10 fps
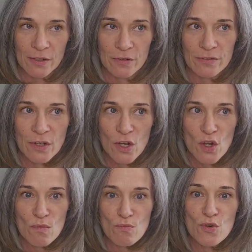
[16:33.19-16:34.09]
of
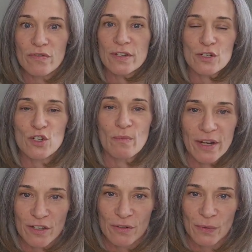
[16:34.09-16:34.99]
move into my
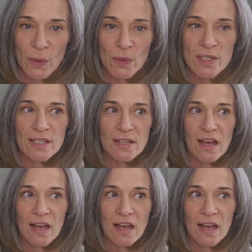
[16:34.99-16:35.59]
throat,